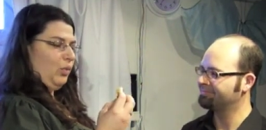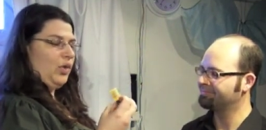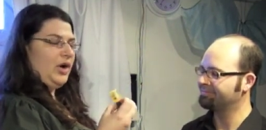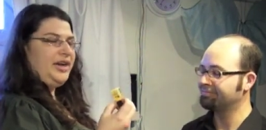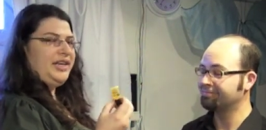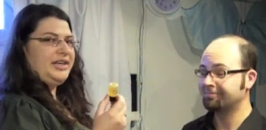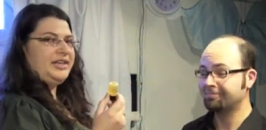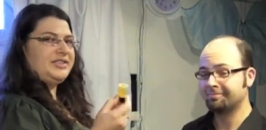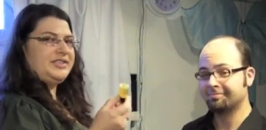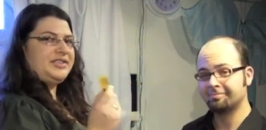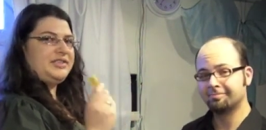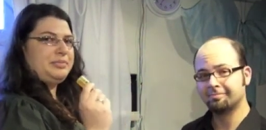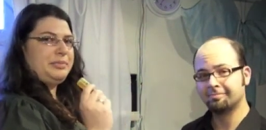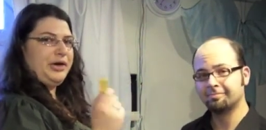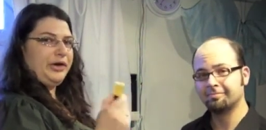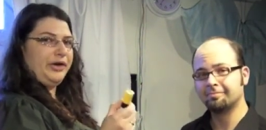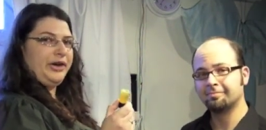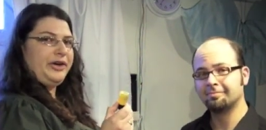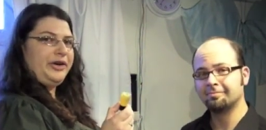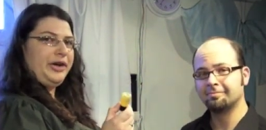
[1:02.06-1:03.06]
Speaker 1: what is
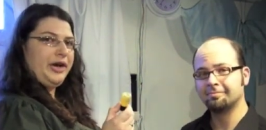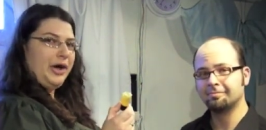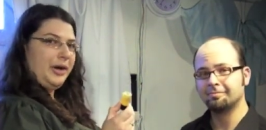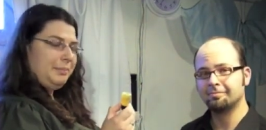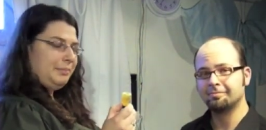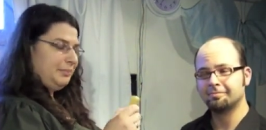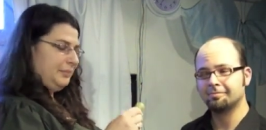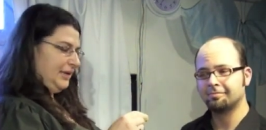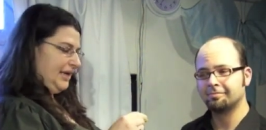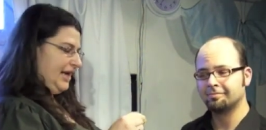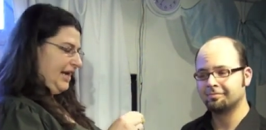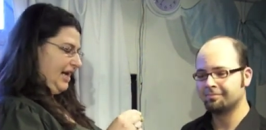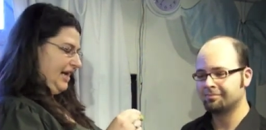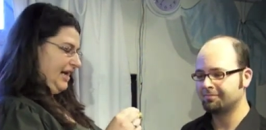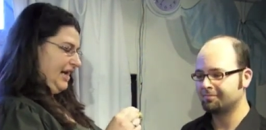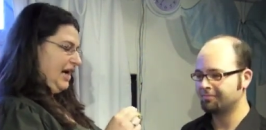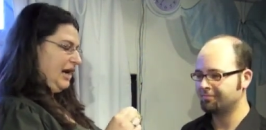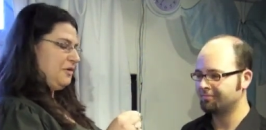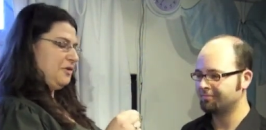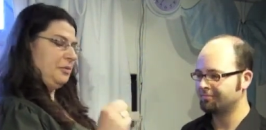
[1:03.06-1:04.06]
Spirit Gum and how